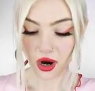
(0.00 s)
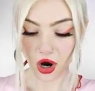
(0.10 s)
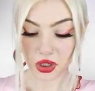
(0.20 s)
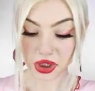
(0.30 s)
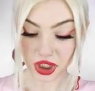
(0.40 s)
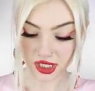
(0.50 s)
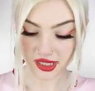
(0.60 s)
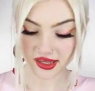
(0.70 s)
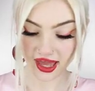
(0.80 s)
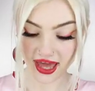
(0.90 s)
our
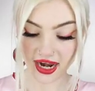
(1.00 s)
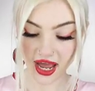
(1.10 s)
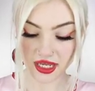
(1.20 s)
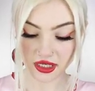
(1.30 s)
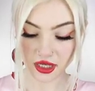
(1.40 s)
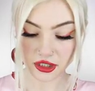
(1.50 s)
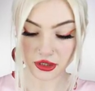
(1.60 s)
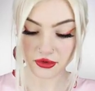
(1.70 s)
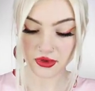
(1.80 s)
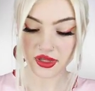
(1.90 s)
sheets and I
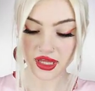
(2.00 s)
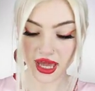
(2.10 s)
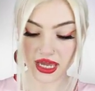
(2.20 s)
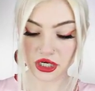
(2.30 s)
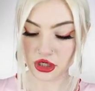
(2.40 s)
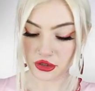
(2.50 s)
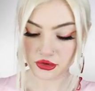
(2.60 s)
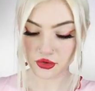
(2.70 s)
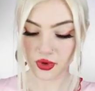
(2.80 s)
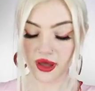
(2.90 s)
used a
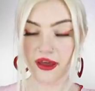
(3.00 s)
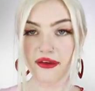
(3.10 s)
new